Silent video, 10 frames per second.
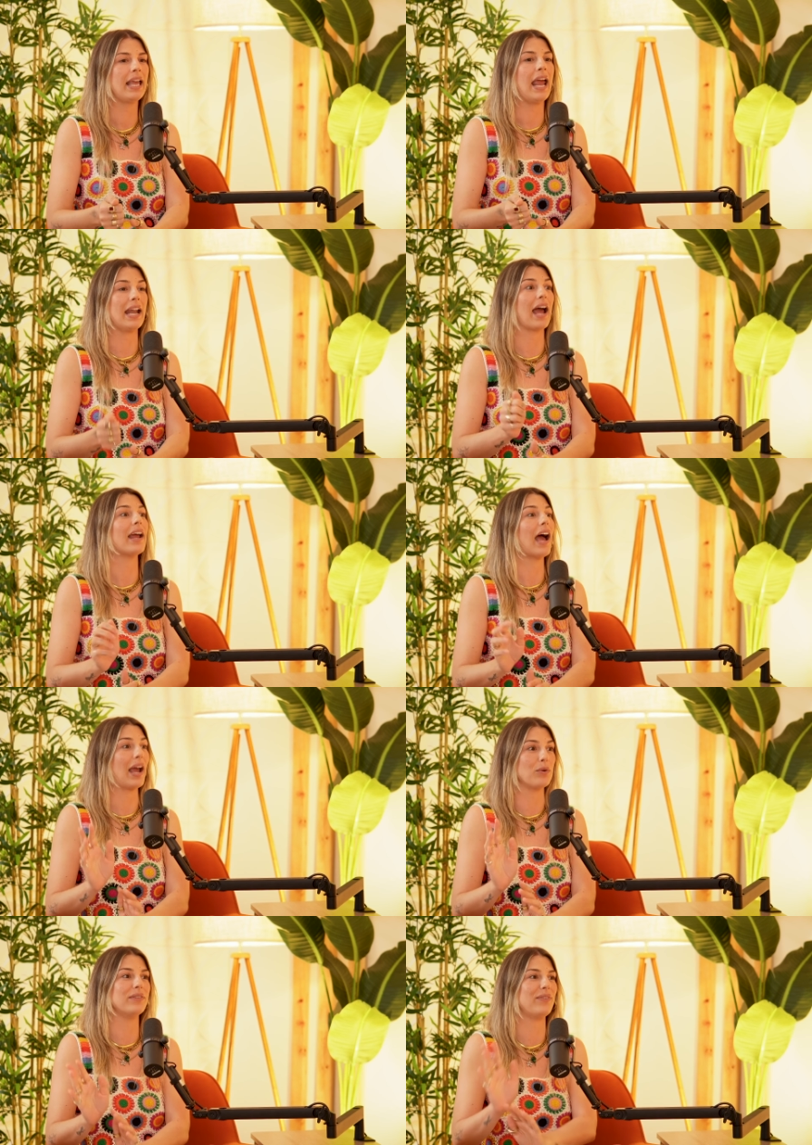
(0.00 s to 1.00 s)
And I,
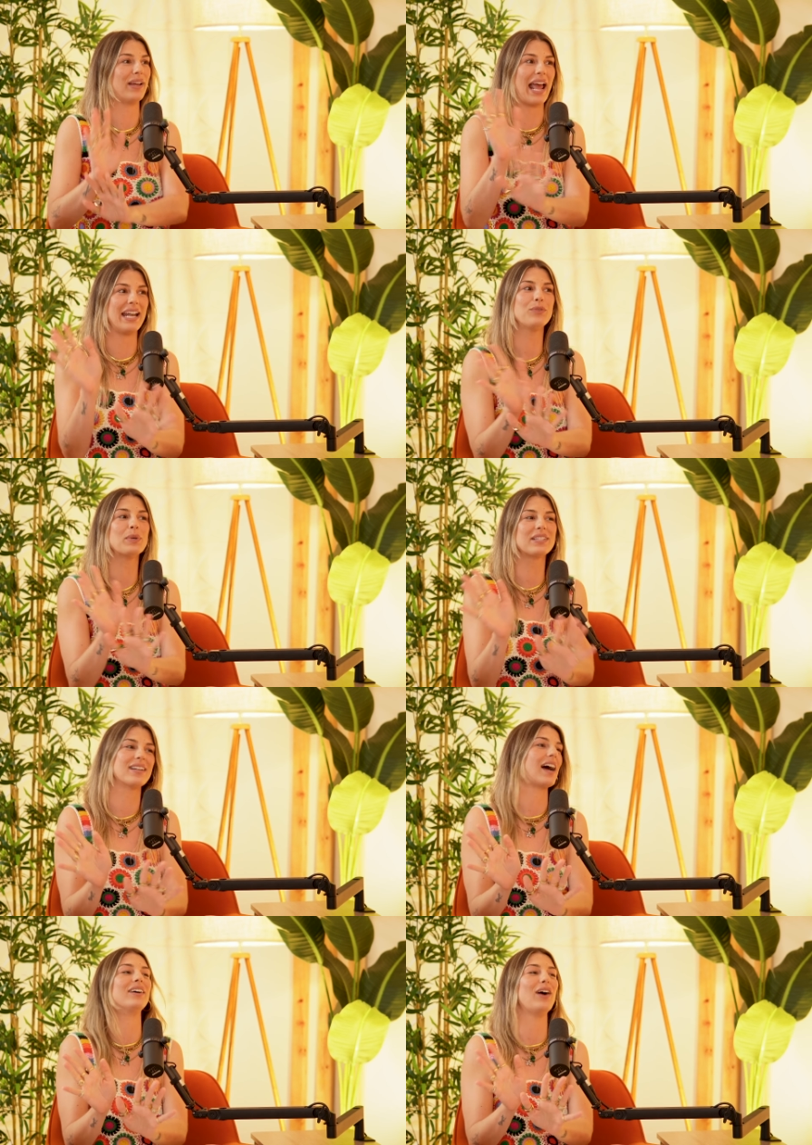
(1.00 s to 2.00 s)
I if anyone's
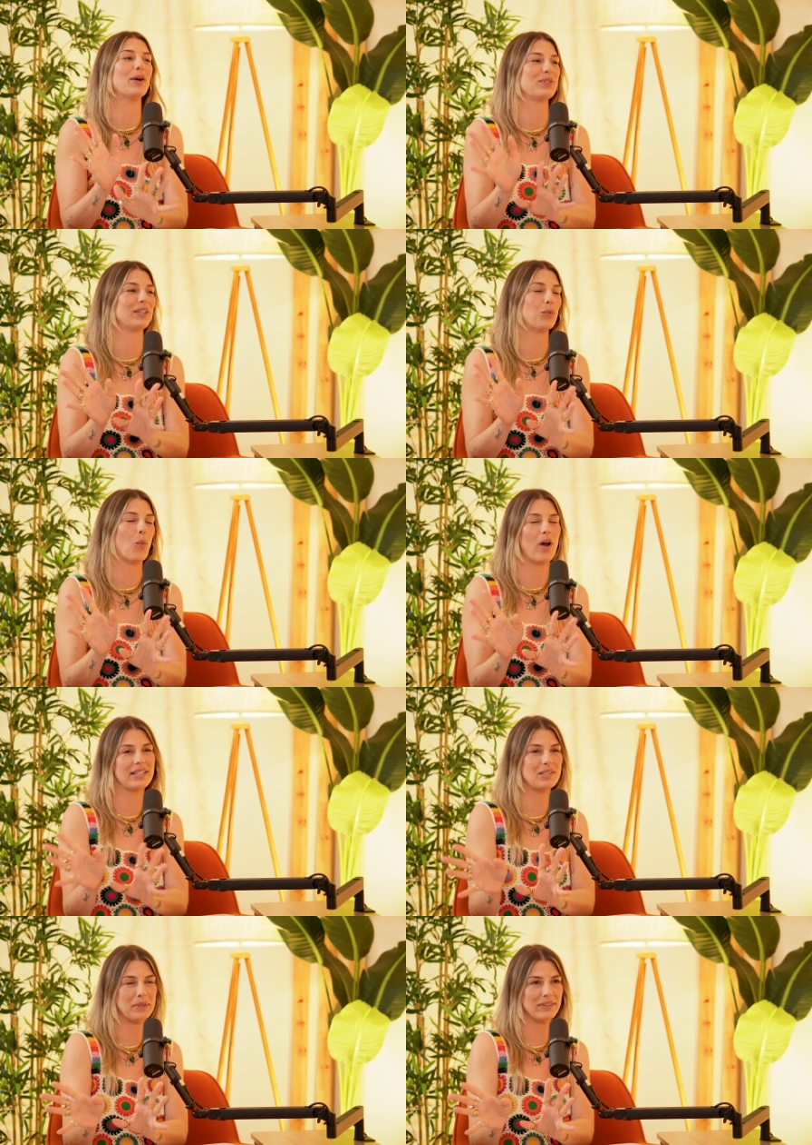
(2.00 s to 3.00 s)
style I was like wanting
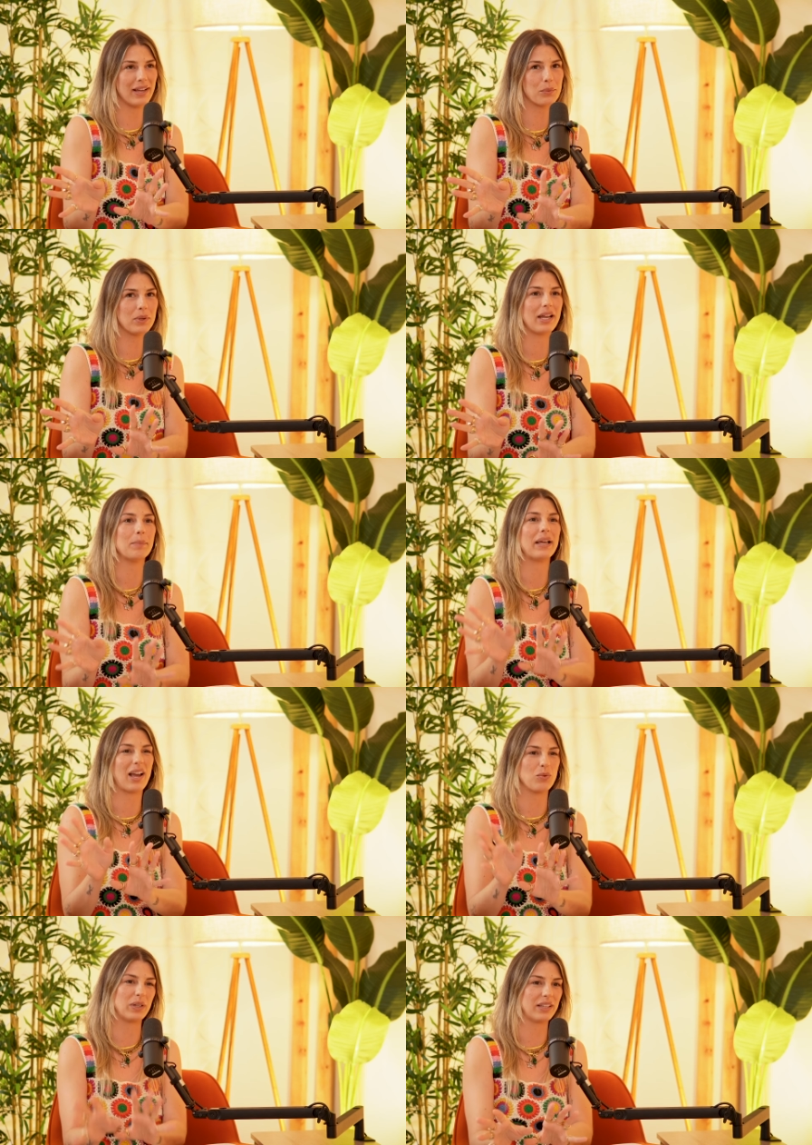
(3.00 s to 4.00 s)
to be like one day, I'm like,
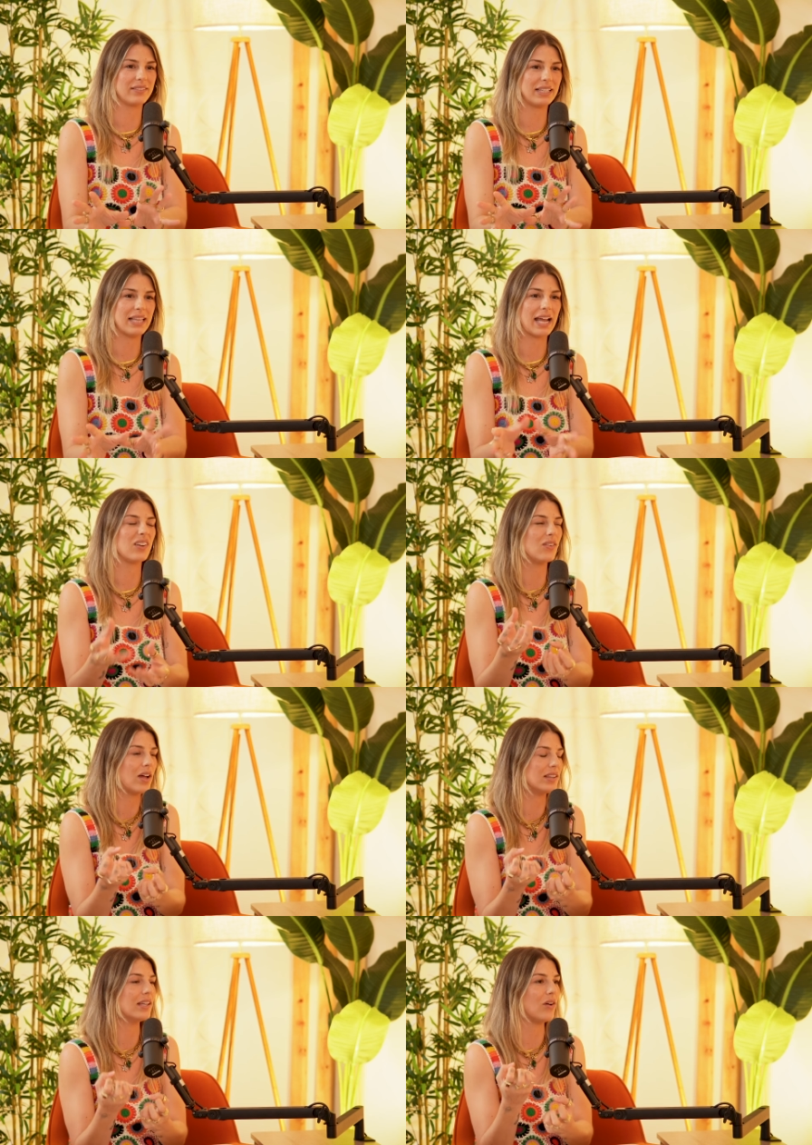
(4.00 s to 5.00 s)
I really like that. I
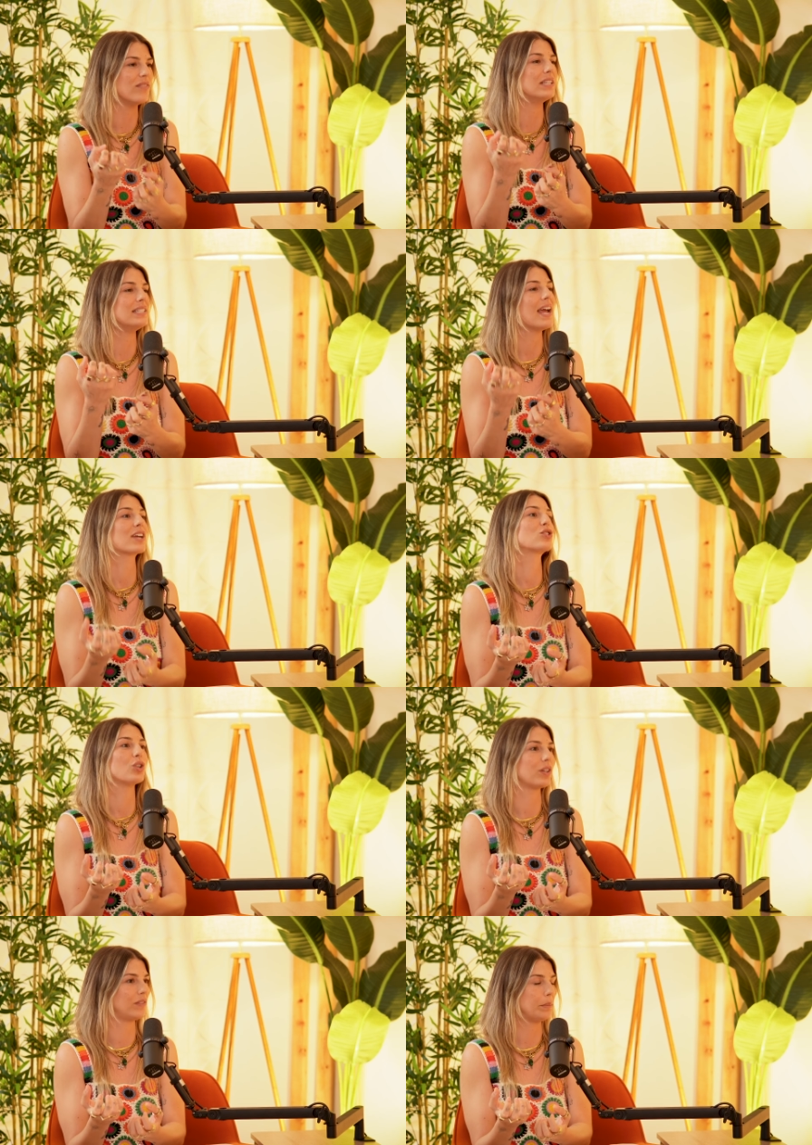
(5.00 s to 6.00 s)
love love the
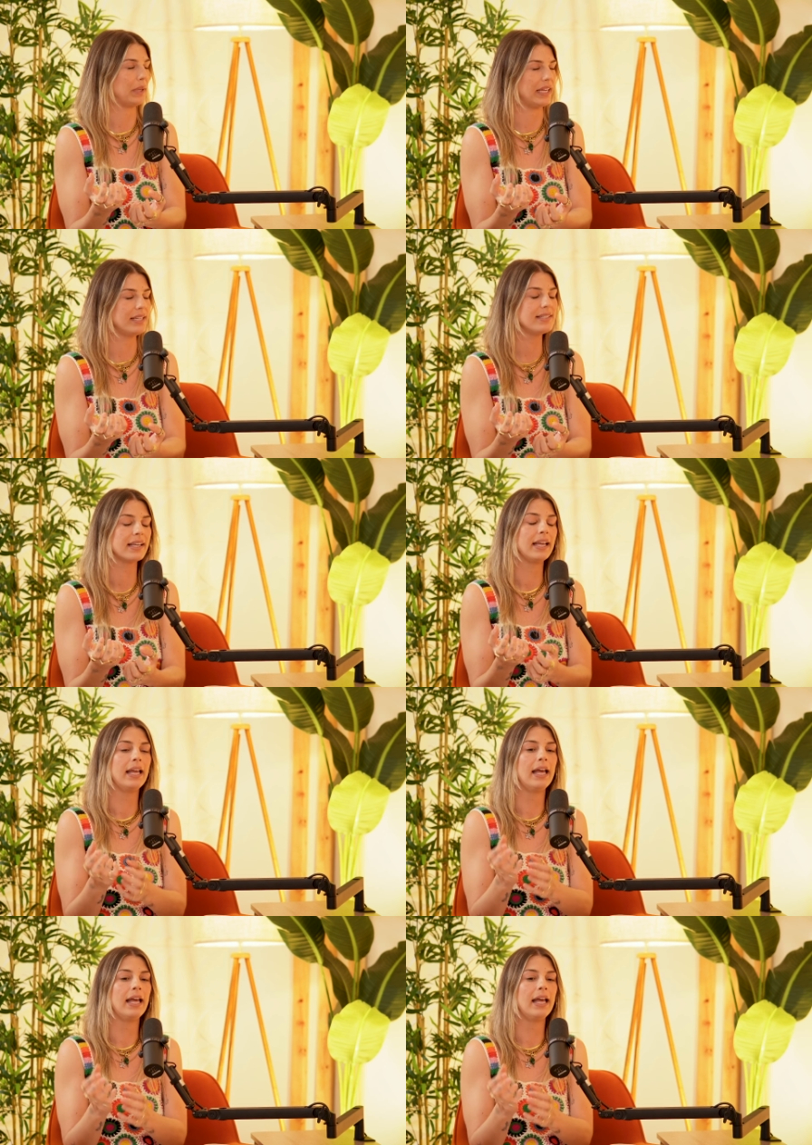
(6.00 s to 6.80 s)
texture of the paint. Yeah.